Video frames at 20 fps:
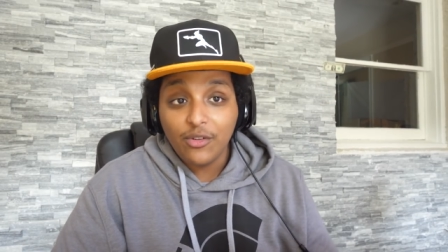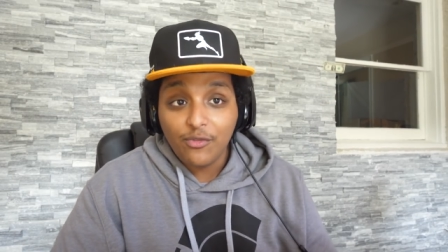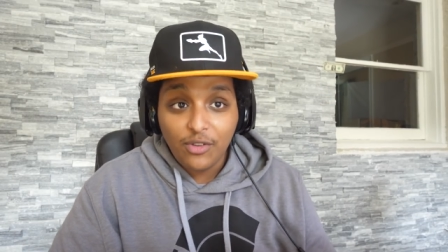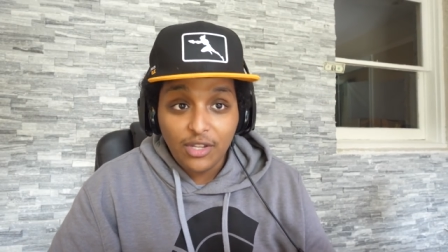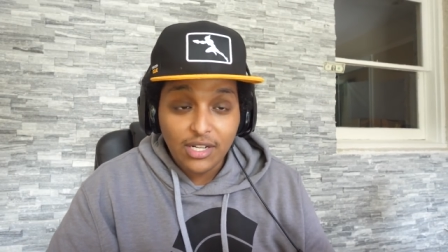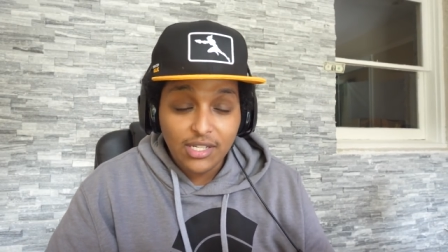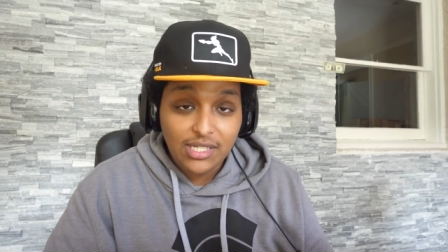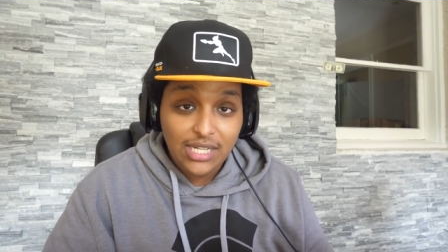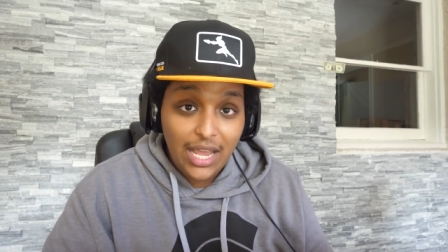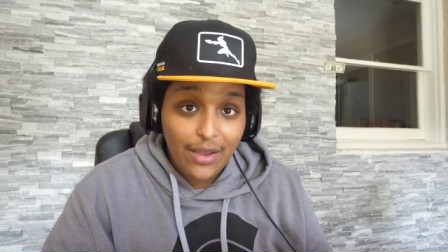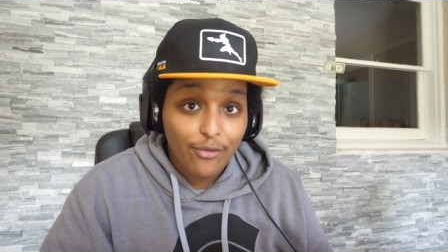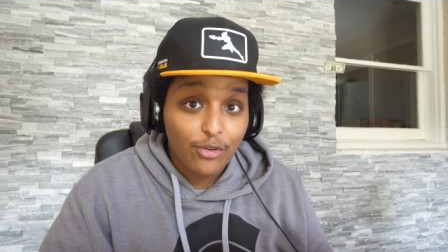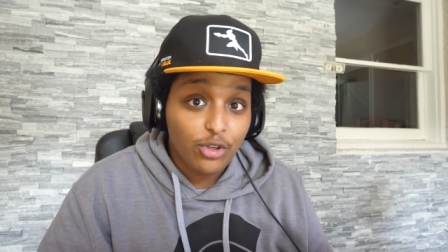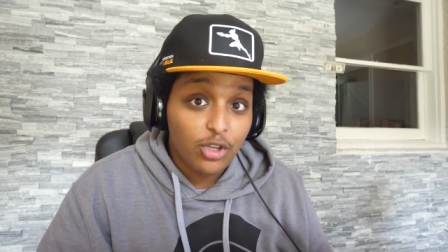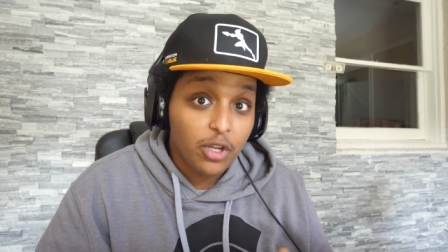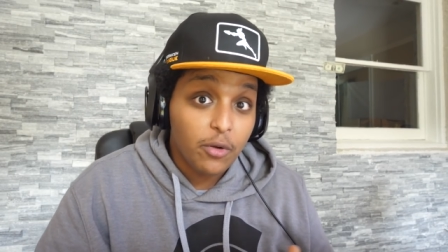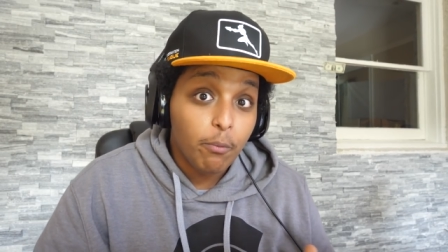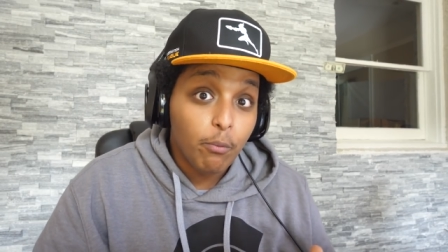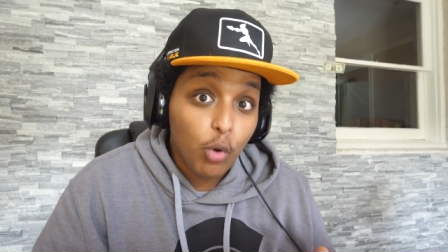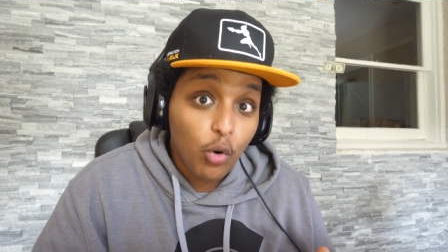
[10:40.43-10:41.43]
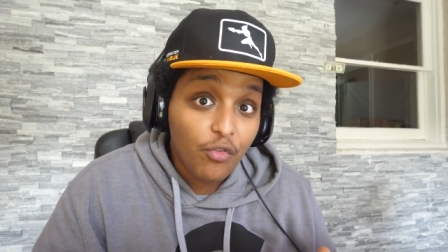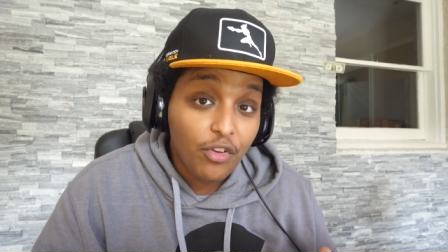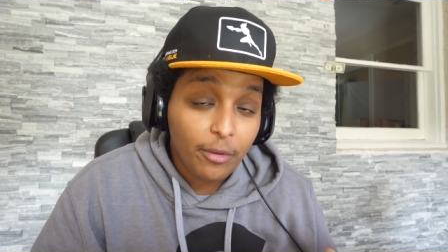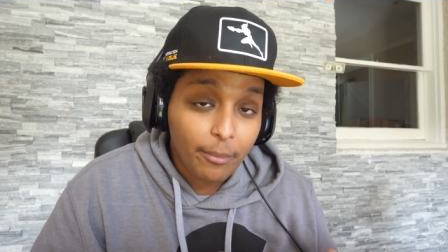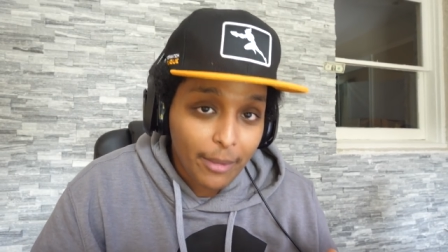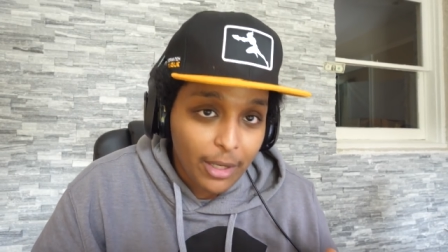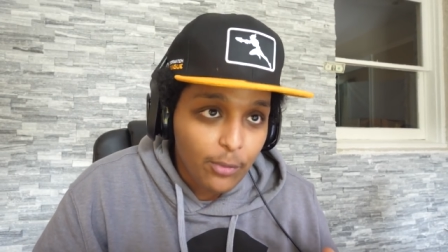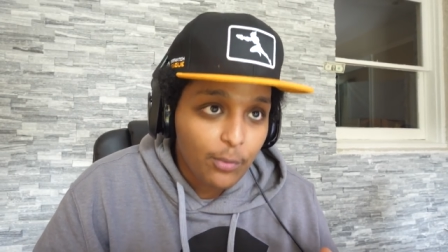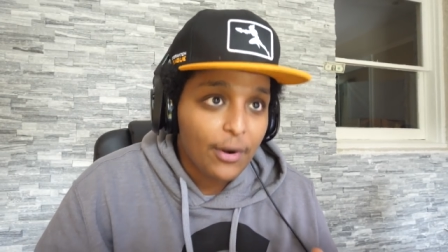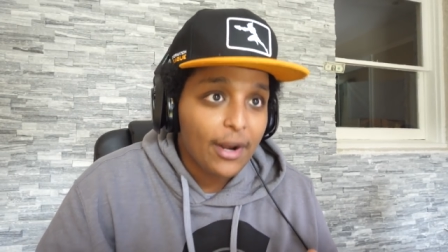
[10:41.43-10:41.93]
If he doesn't have a good
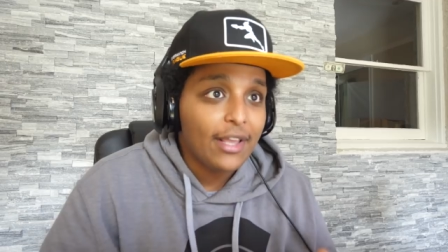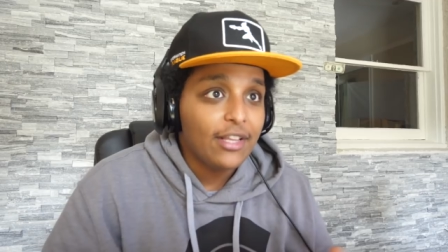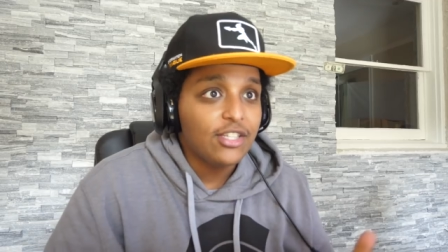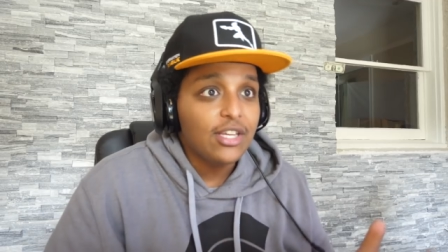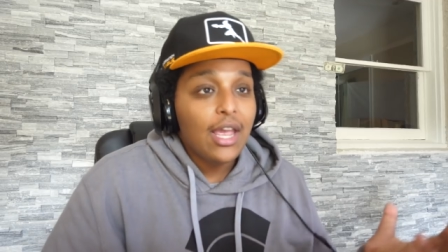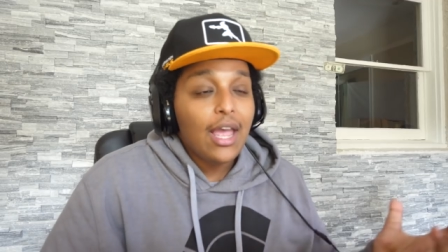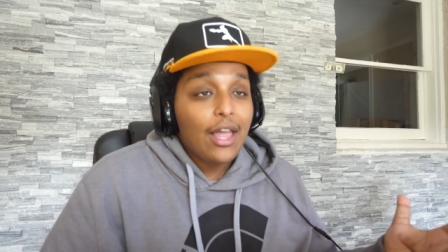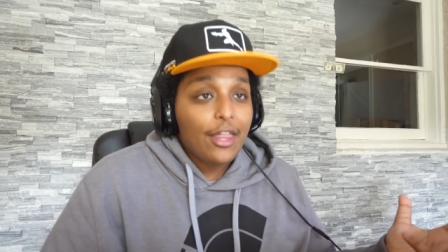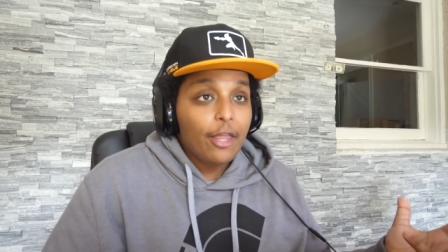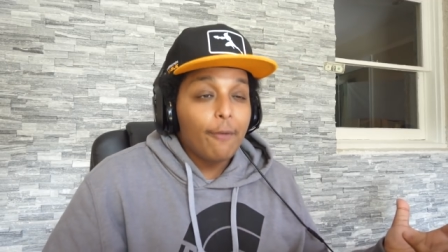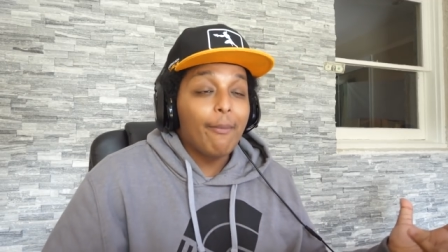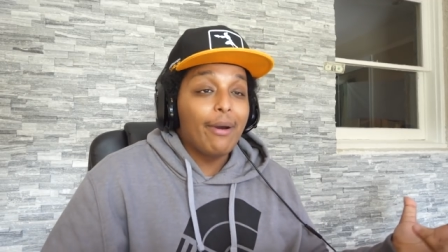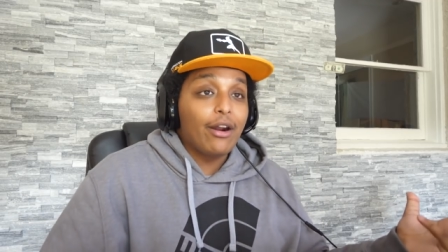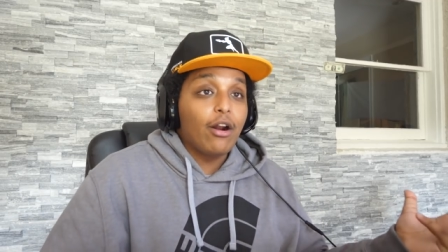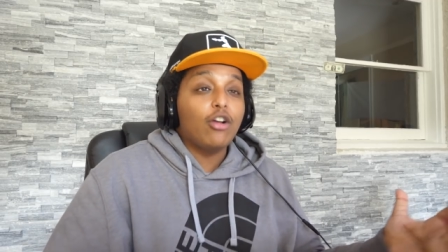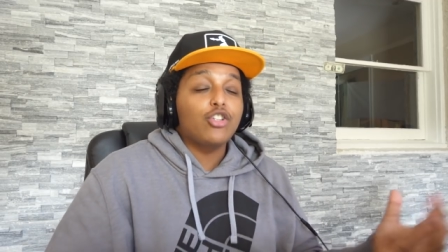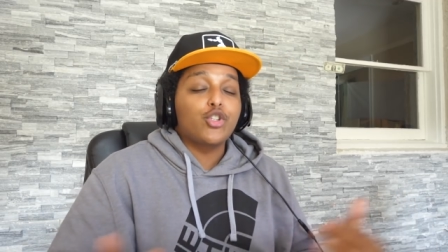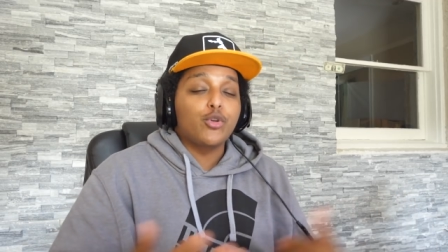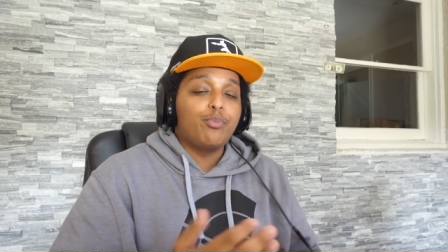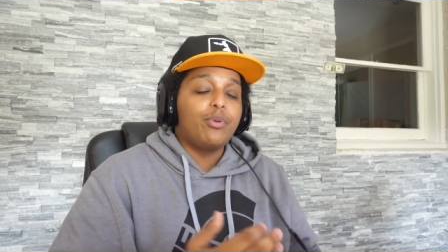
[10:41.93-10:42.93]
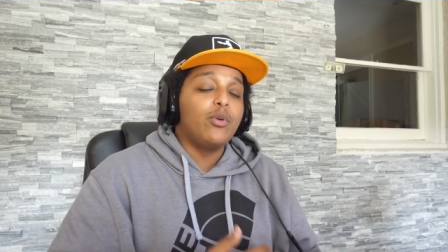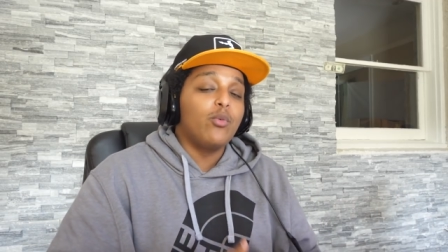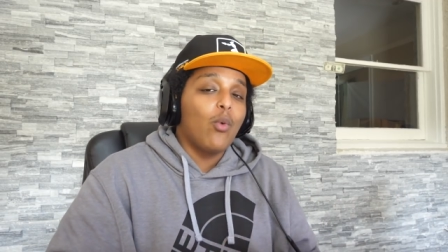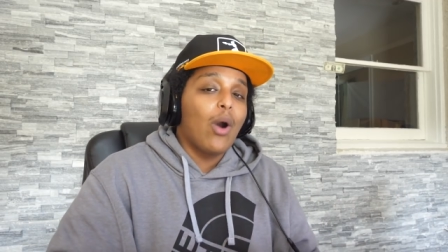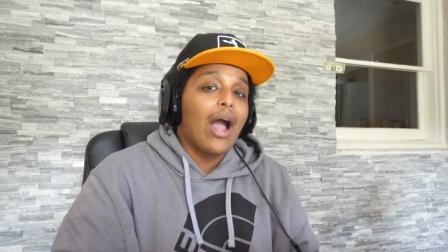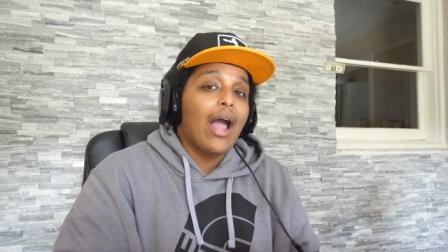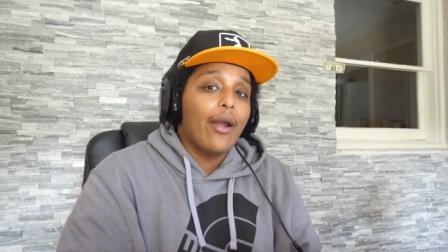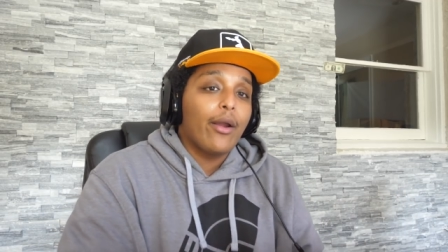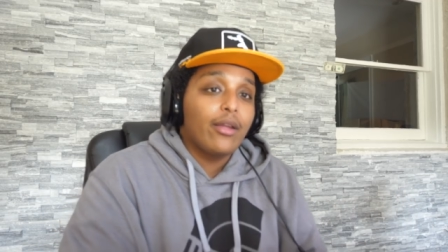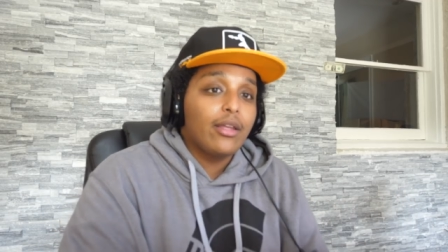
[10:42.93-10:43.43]
moving mid-range, that might also be
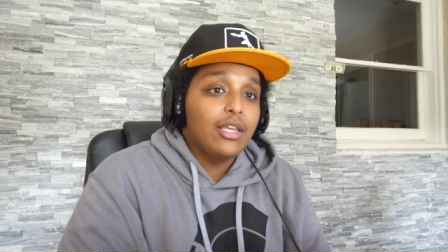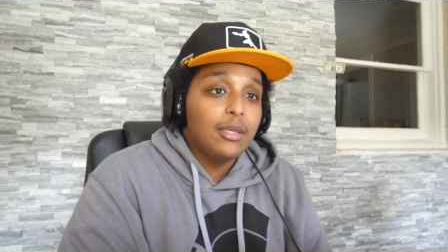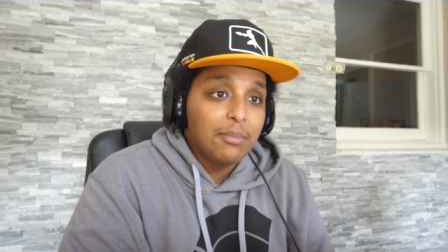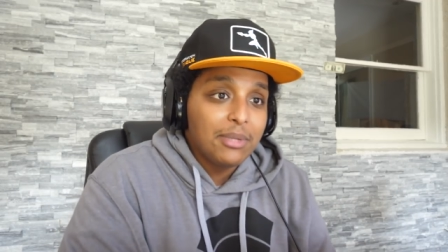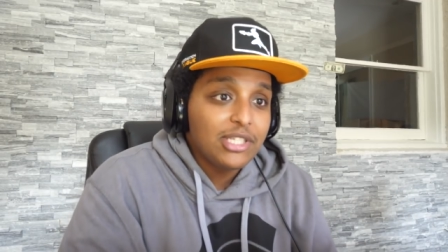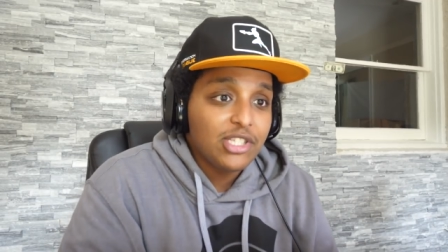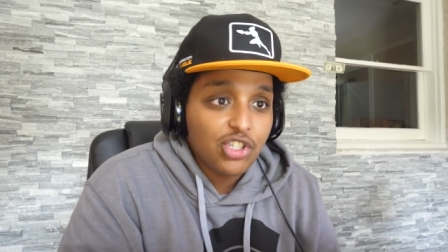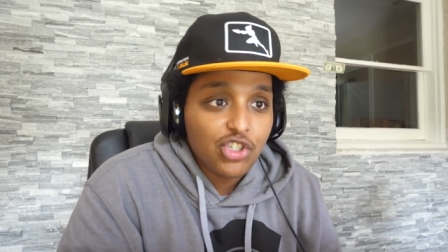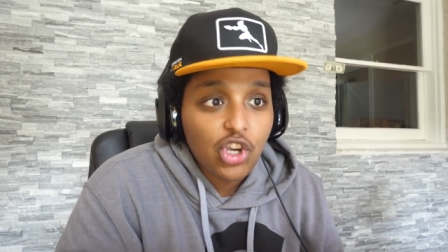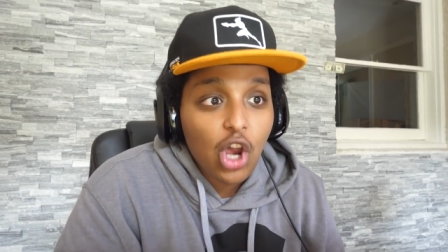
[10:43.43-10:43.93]
why he missed the